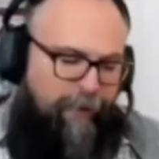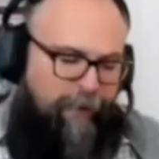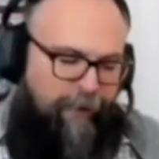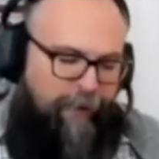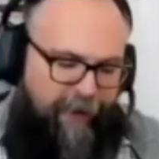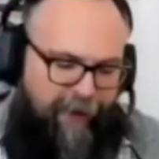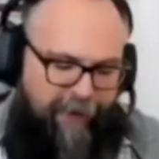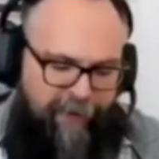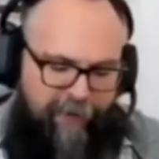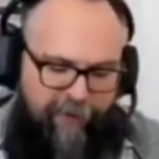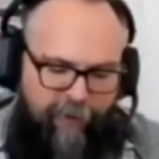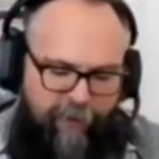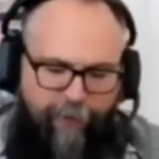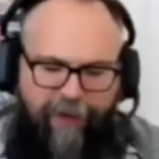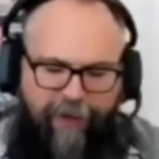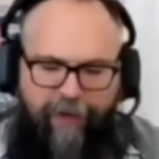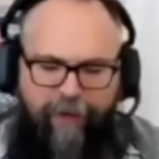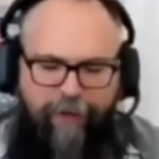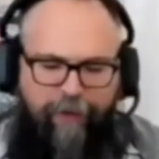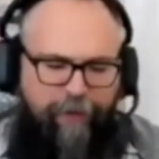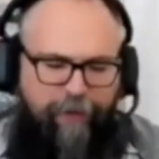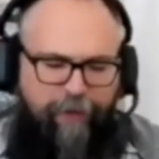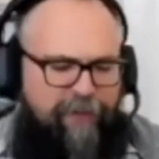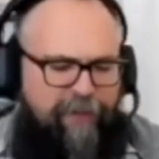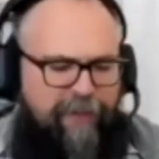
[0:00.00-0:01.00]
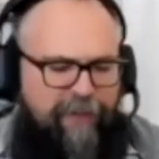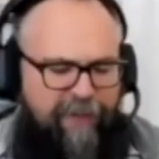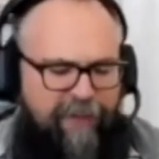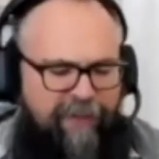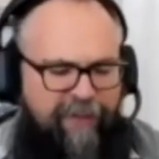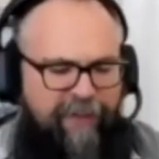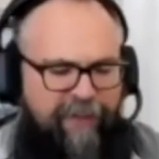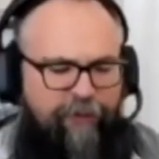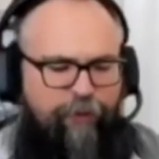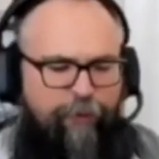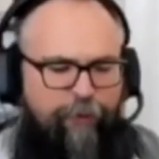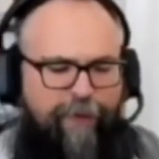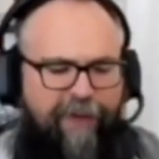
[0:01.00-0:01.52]
And so when I looked at a
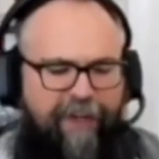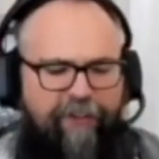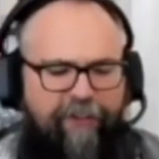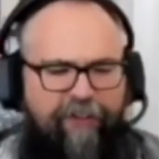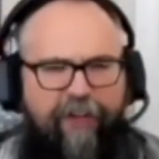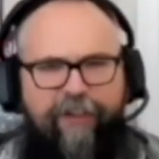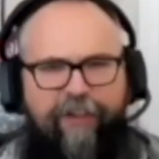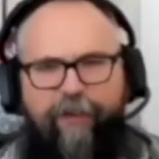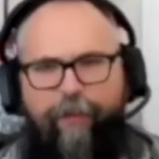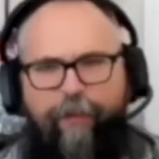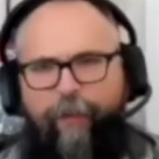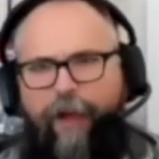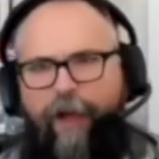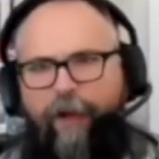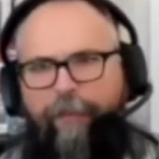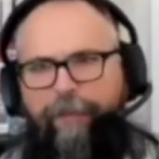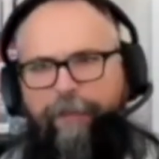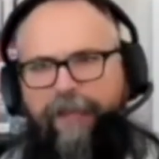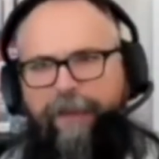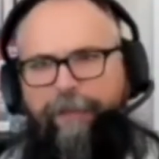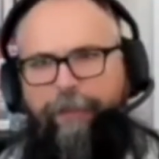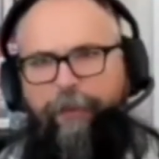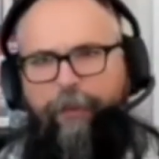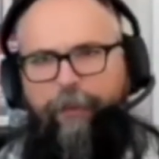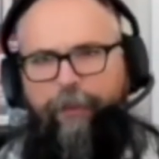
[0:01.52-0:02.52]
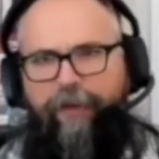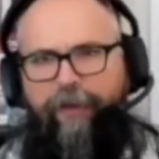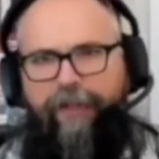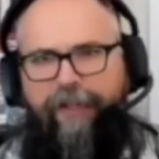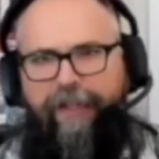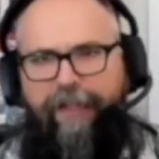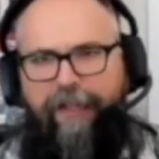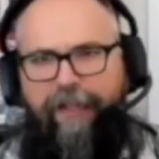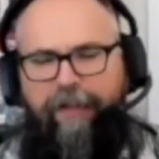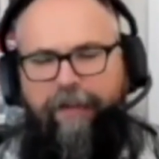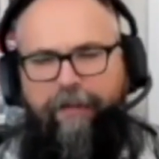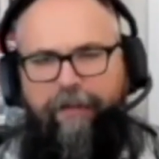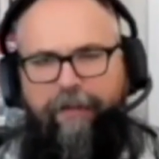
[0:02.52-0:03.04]
situation, I said, wow, people
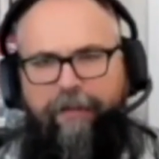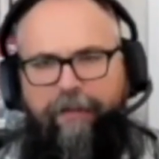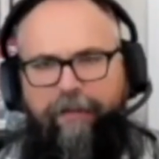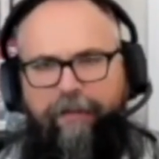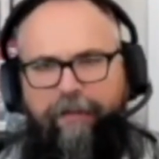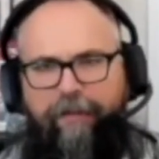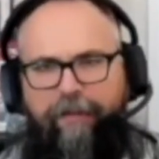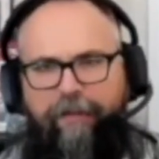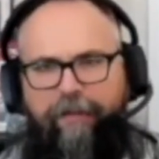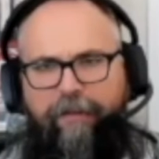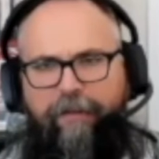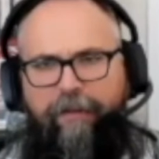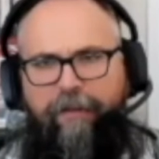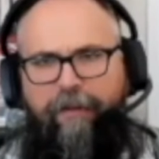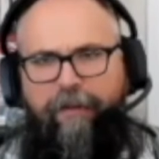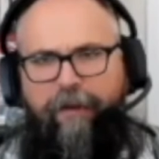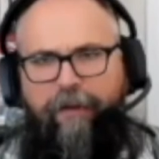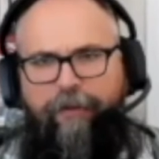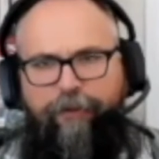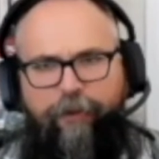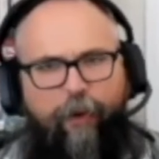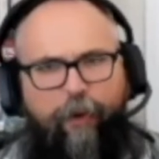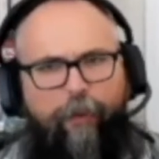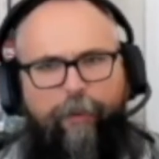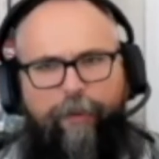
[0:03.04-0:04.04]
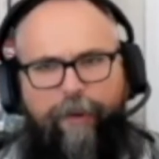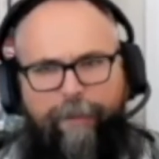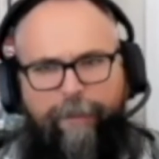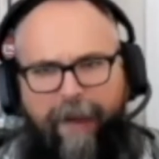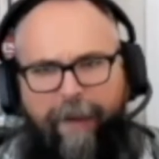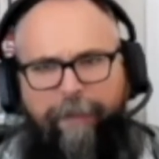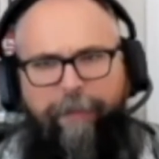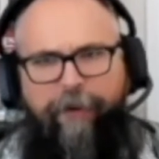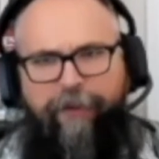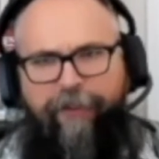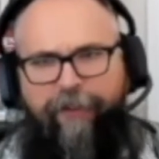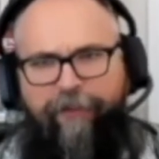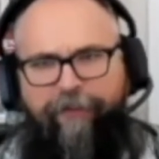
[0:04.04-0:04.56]
really don't
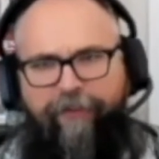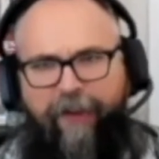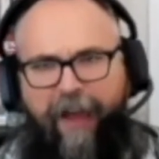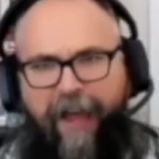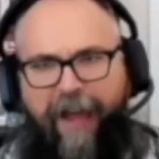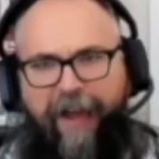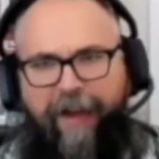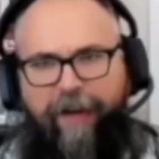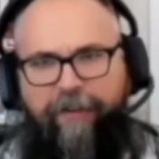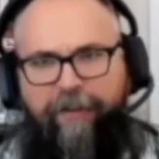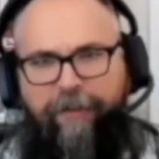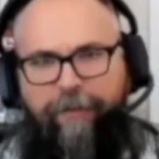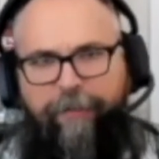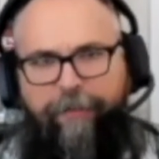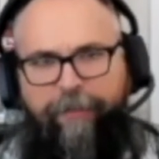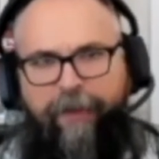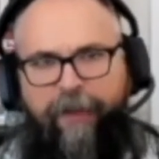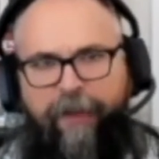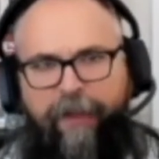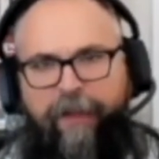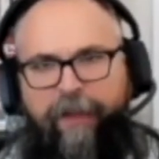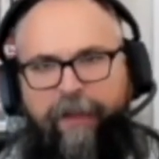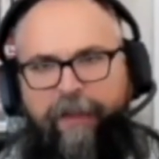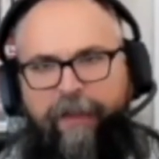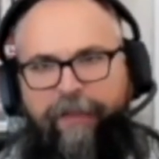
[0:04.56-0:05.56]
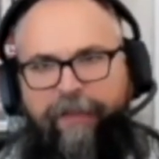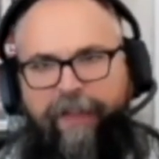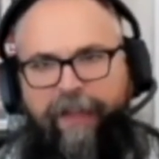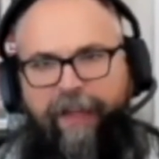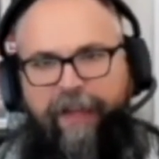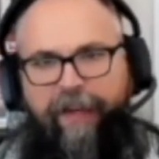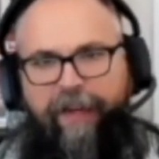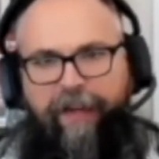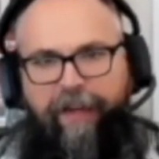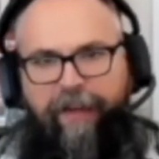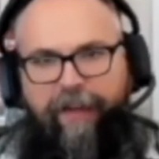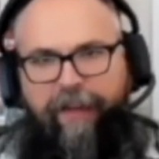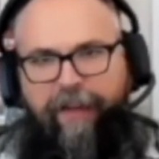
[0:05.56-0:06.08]
remember the fact
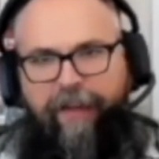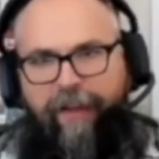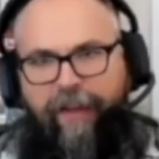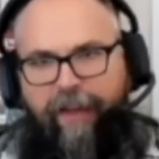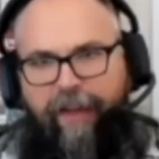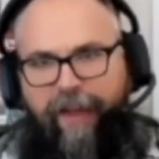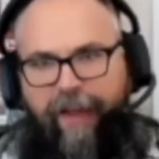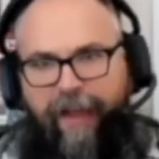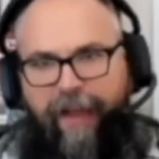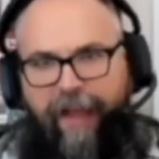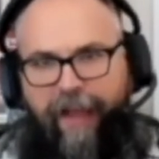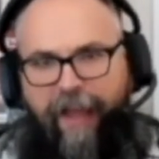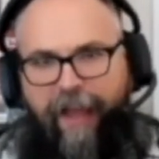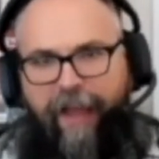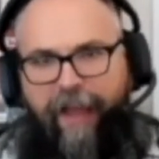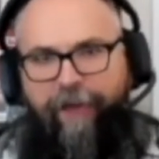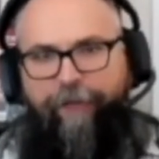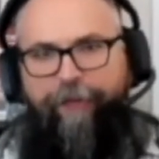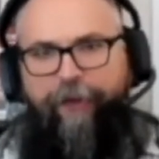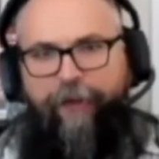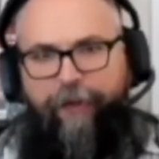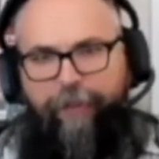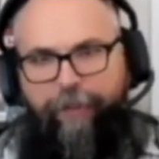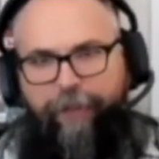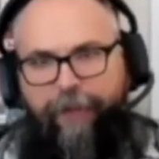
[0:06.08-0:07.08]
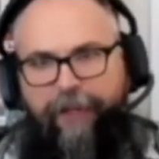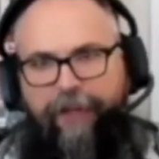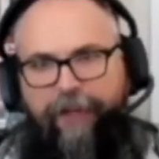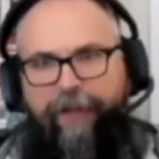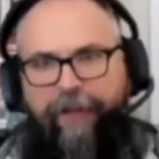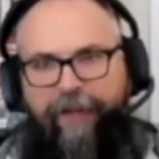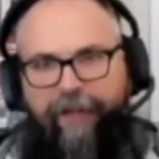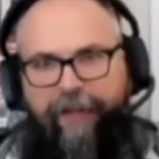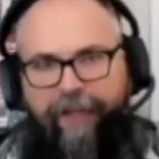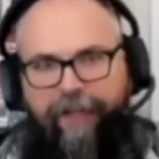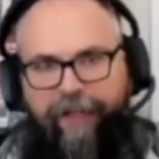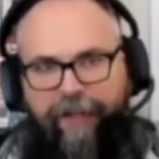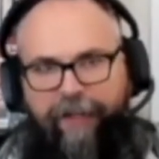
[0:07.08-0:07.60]
that every
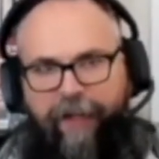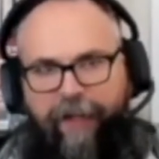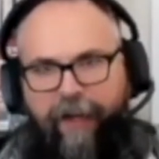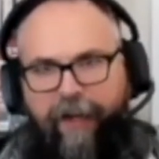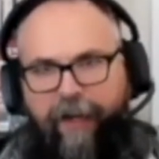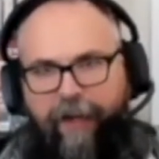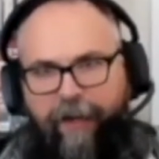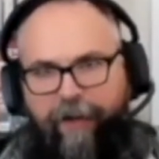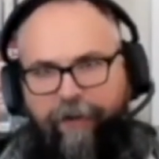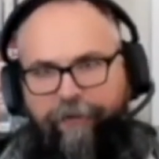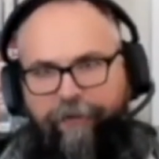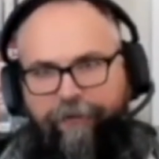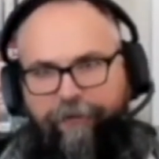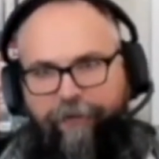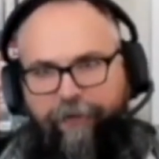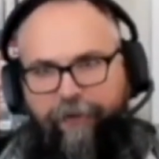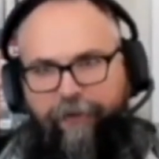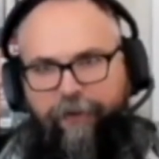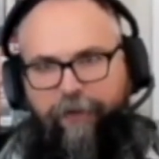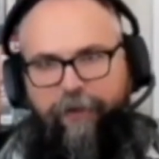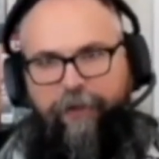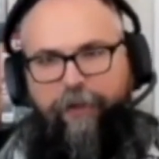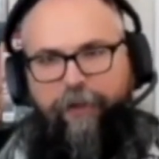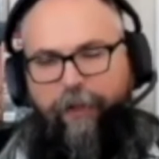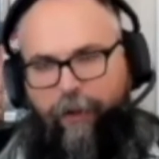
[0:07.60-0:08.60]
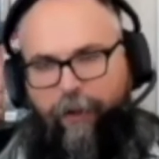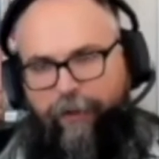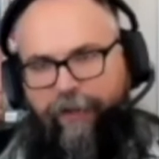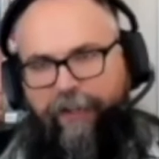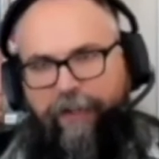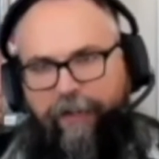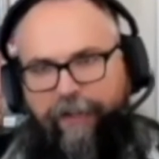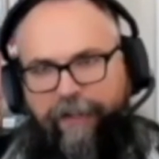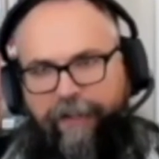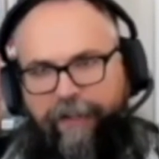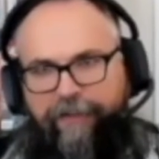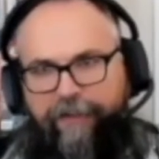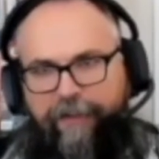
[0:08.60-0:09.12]
period of
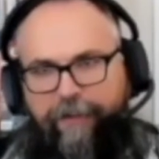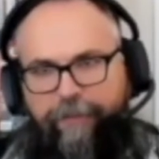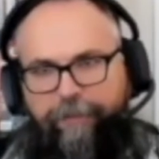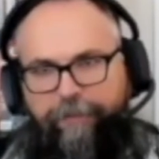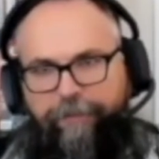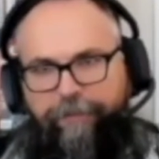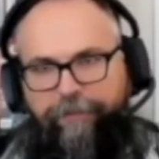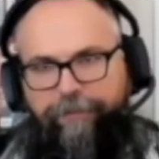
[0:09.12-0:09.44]
colonialism